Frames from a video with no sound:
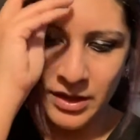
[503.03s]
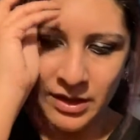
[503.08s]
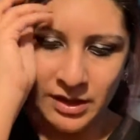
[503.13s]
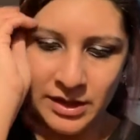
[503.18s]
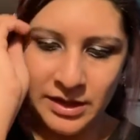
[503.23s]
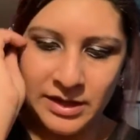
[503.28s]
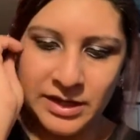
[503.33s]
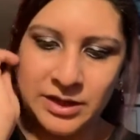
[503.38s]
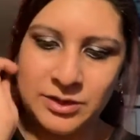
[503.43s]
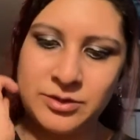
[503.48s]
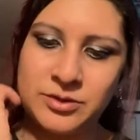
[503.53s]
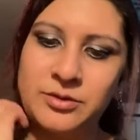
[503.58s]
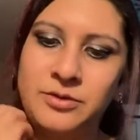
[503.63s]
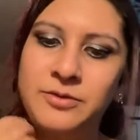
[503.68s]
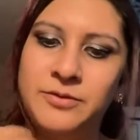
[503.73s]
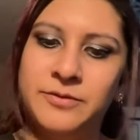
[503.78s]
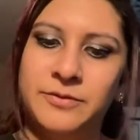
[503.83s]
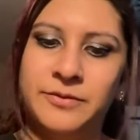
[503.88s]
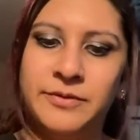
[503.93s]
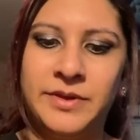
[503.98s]
and natural
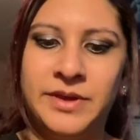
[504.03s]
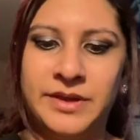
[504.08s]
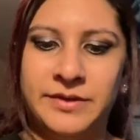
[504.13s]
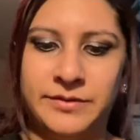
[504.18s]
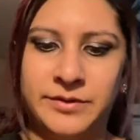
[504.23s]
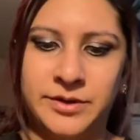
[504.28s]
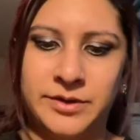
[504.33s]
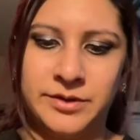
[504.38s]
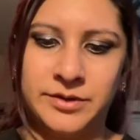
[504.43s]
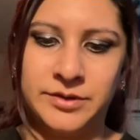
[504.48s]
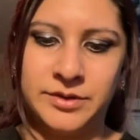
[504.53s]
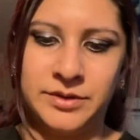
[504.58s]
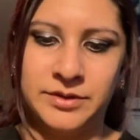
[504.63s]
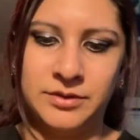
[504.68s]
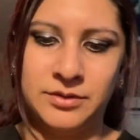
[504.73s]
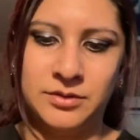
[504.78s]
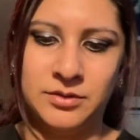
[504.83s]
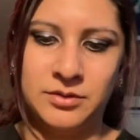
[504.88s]
flavors,